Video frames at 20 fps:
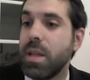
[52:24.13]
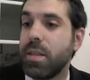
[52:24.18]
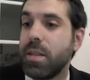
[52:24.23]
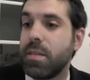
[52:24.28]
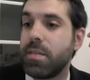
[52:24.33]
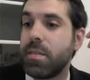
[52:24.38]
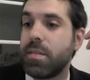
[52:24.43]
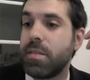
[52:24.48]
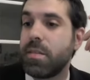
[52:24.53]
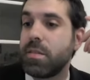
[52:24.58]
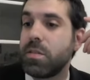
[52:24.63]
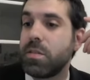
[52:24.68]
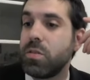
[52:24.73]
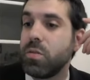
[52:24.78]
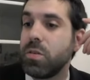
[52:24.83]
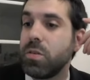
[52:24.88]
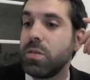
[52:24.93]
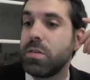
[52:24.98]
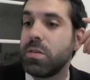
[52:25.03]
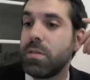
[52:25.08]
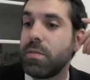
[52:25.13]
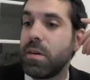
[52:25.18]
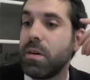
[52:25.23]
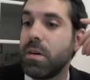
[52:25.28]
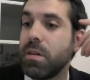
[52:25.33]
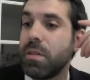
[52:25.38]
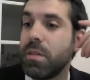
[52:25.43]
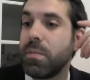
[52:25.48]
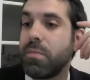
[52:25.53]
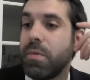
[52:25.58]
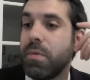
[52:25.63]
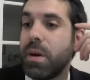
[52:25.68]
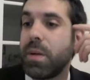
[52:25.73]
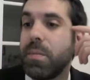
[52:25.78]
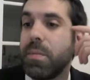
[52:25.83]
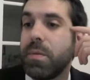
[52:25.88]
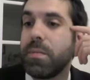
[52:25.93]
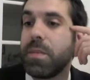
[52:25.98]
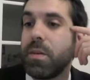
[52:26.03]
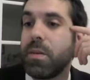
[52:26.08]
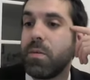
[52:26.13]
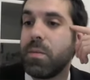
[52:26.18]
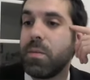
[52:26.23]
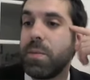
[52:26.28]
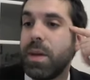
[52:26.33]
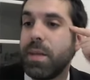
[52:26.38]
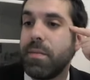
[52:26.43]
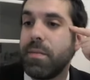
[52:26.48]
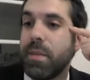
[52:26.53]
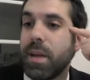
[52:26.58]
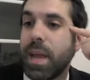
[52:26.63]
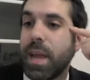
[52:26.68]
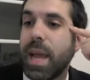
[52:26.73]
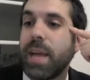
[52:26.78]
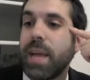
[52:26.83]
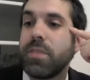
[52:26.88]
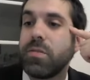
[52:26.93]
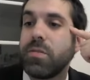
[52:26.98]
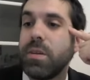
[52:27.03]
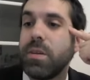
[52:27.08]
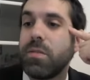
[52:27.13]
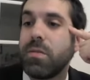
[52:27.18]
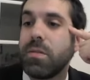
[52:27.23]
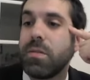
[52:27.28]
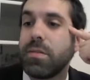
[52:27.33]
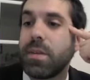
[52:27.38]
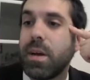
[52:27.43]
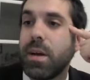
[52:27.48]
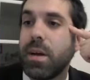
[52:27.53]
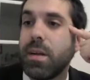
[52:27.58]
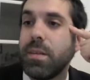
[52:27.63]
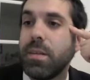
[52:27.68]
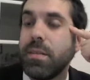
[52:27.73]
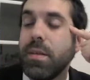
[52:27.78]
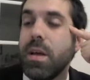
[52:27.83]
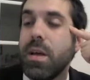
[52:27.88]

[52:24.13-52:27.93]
This is the source of all the problems that we're behaving casually towards God.